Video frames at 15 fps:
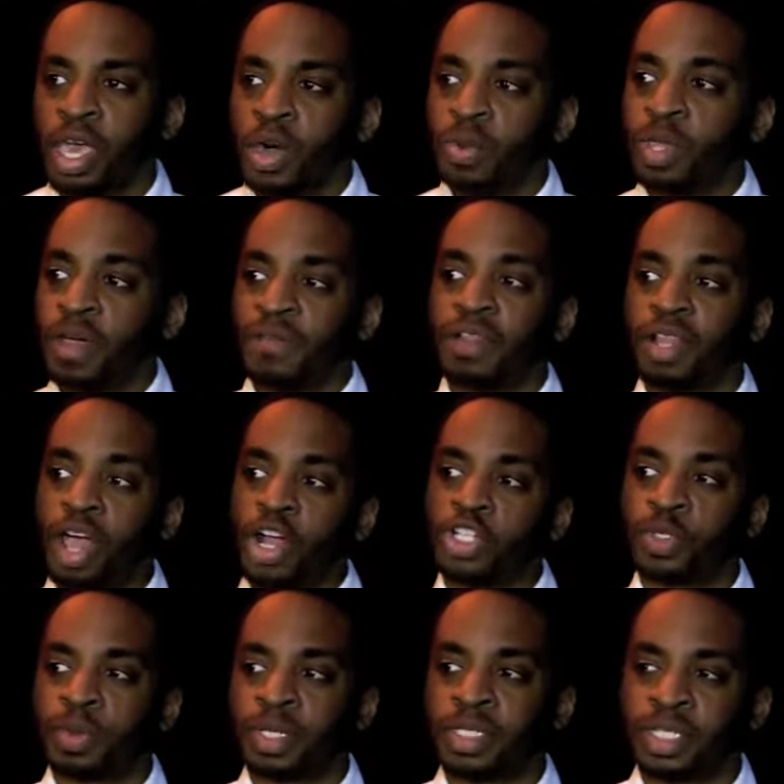When you have a large
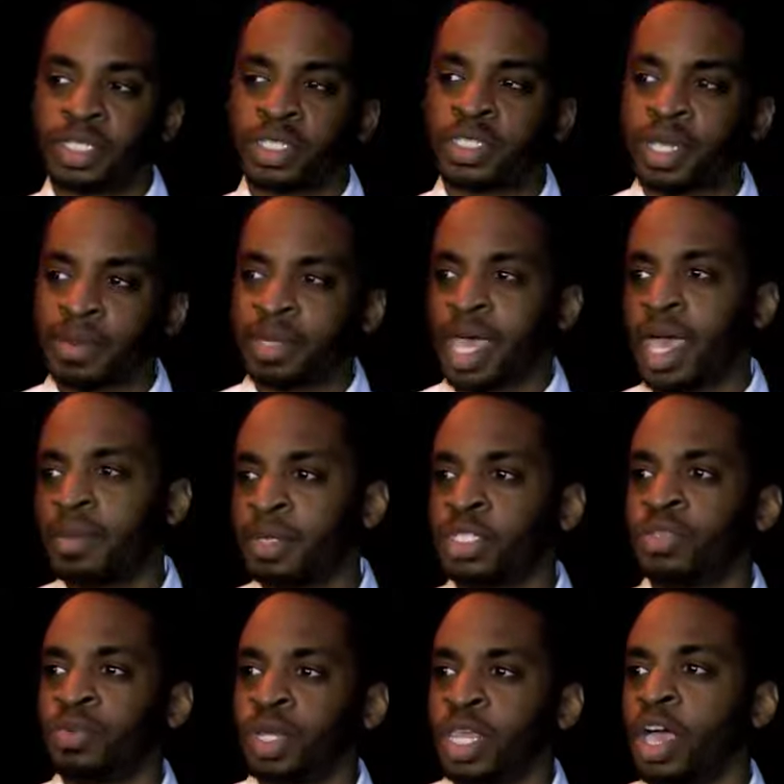business, sometimes it's
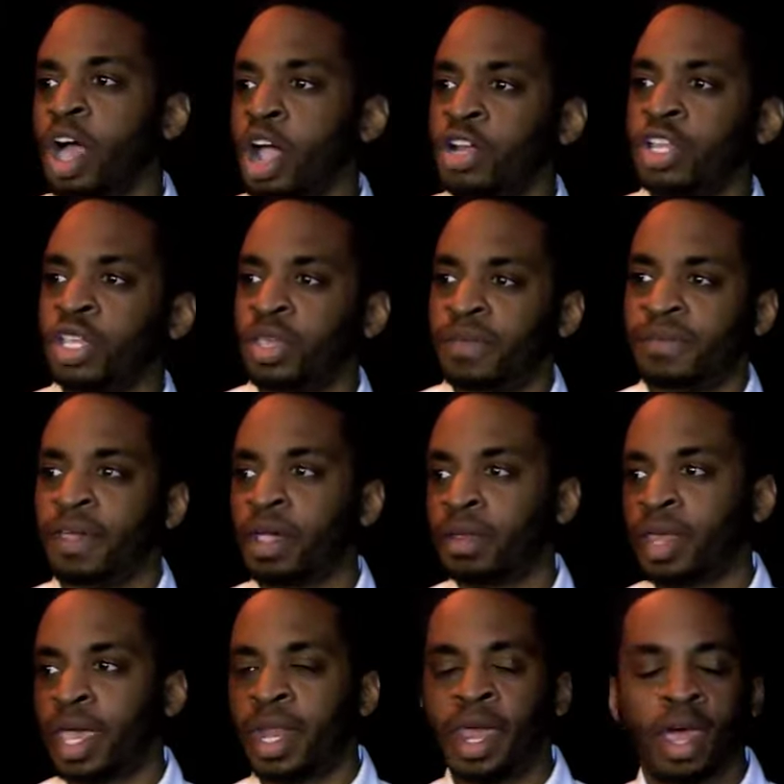really hard and you figure
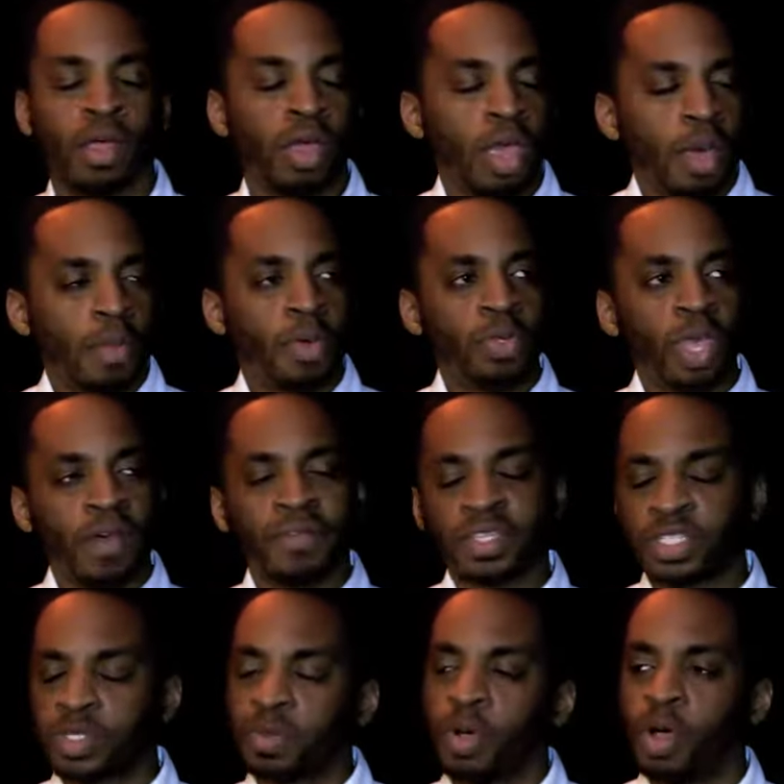that out. But when you have a
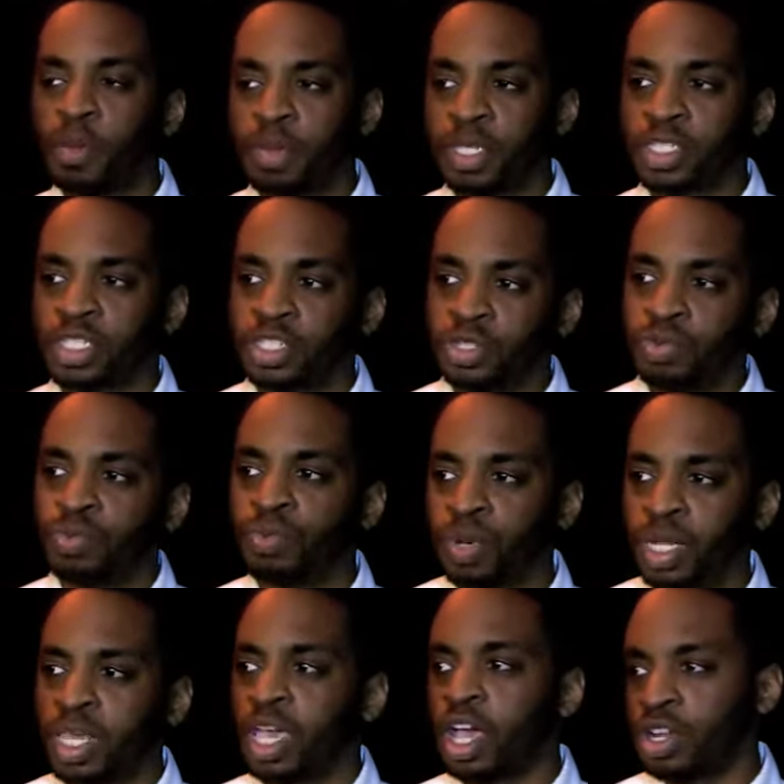small business, you
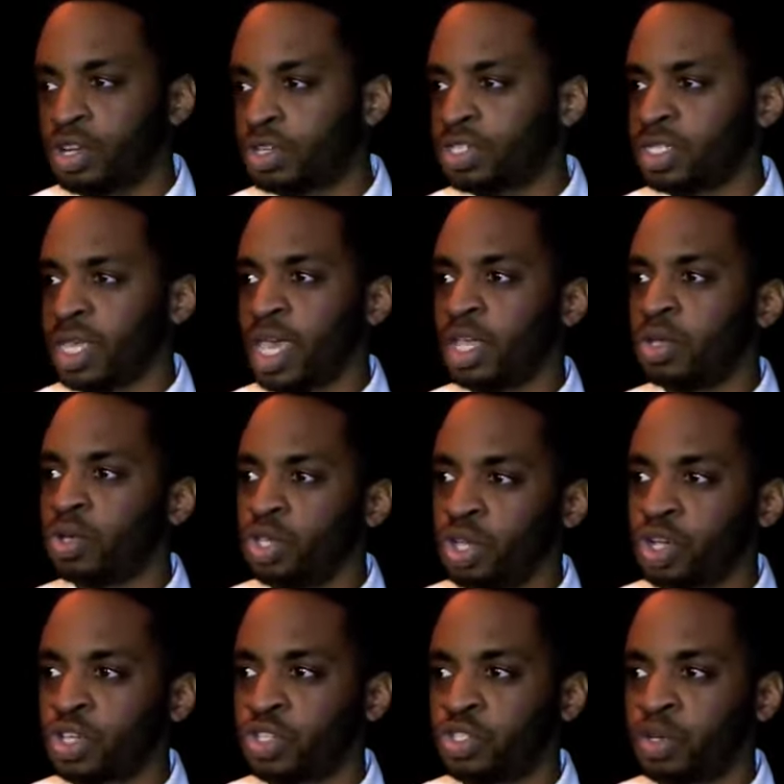really understand who your
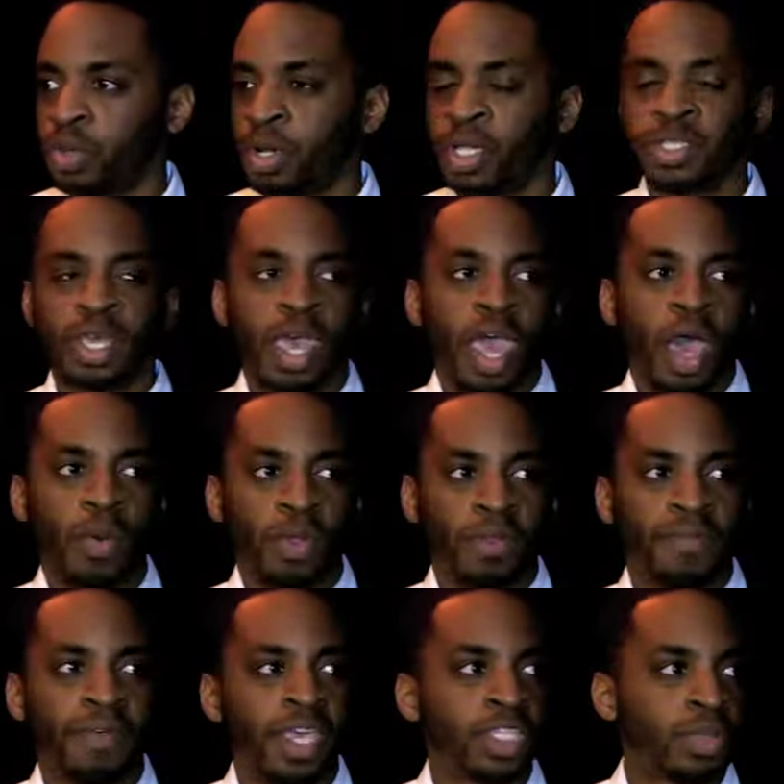consumer is. And with
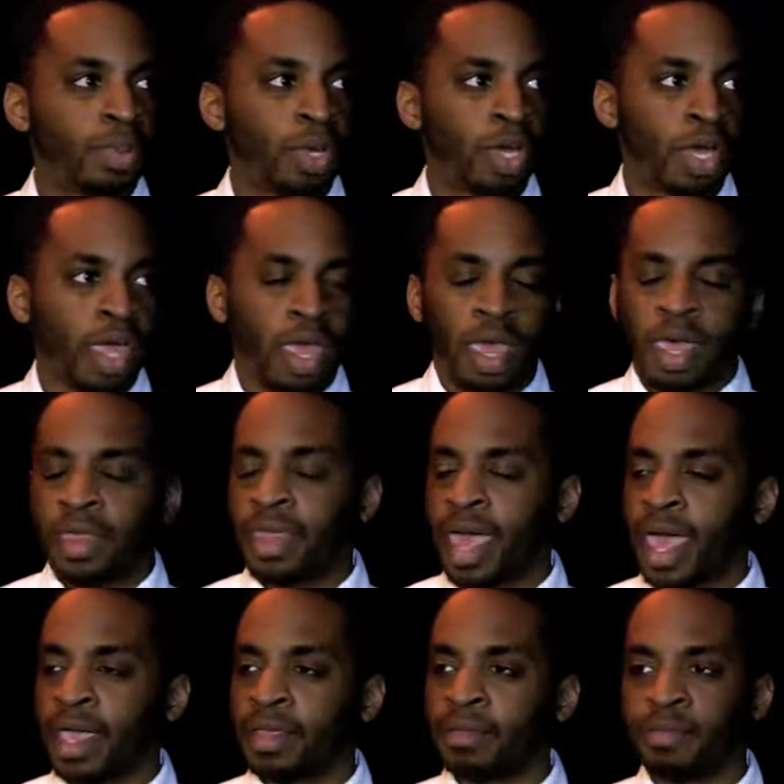Facebook,
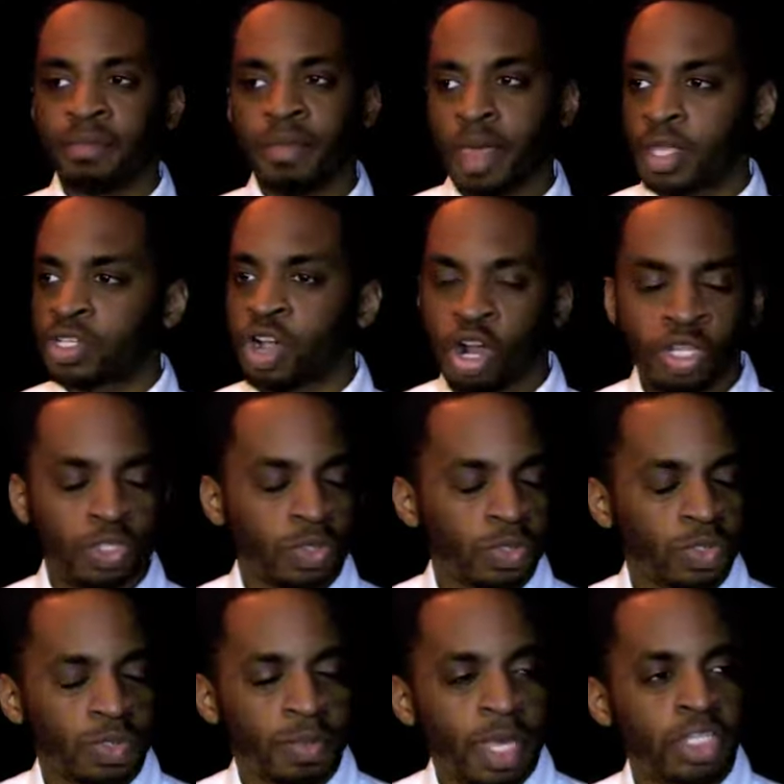that, as Carlos was
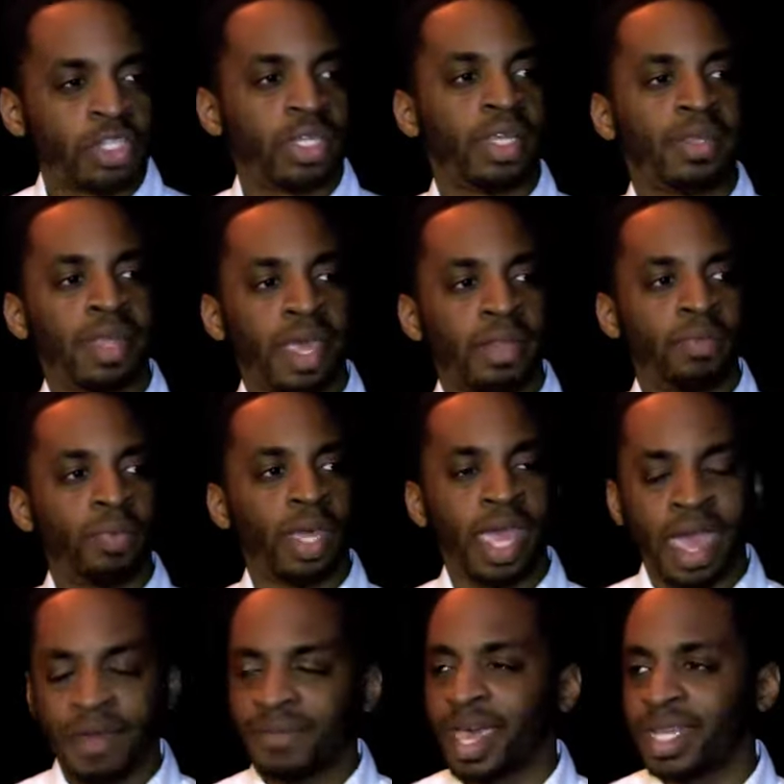mentioning, that we
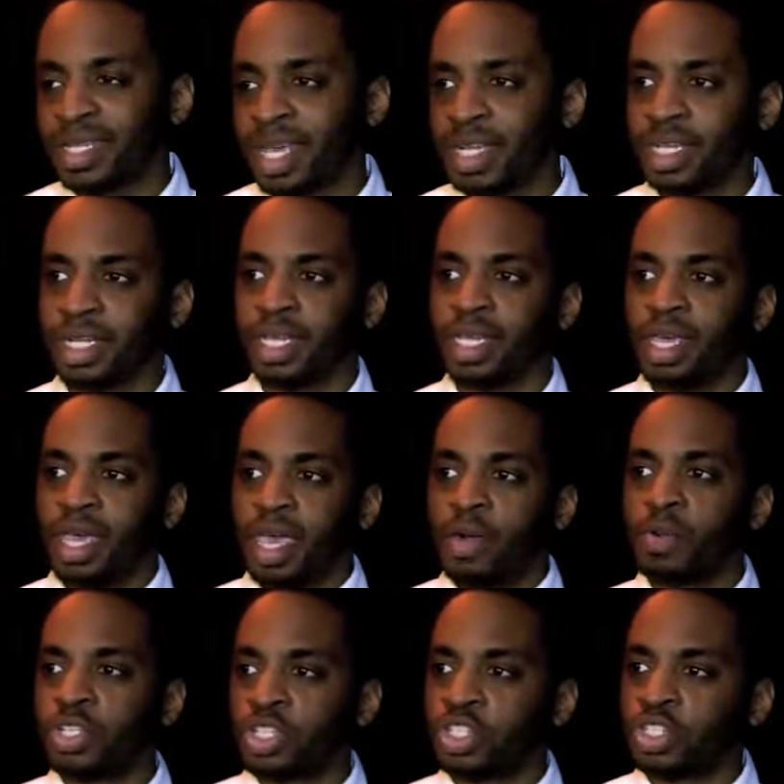have identity,
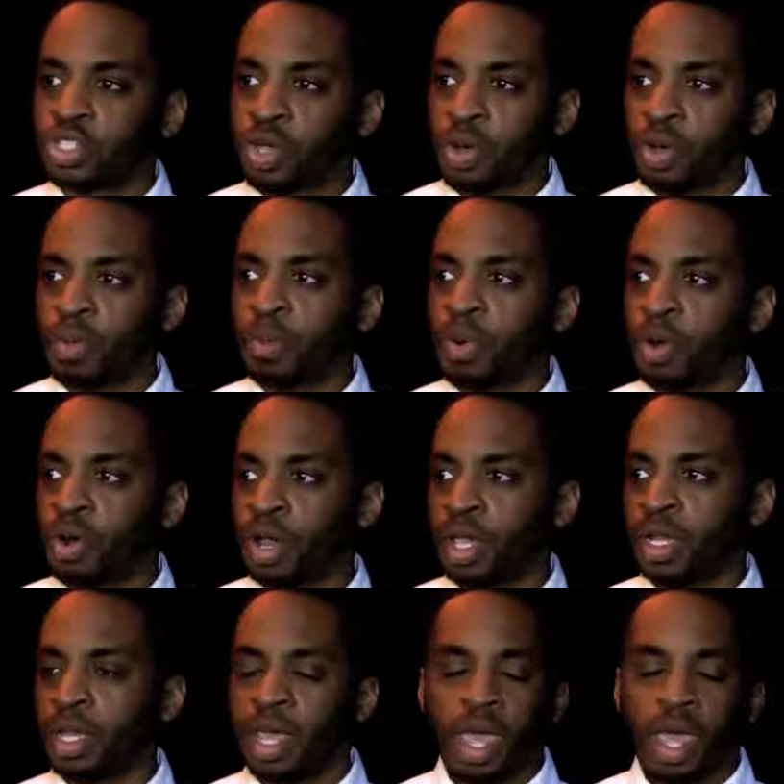which is so important.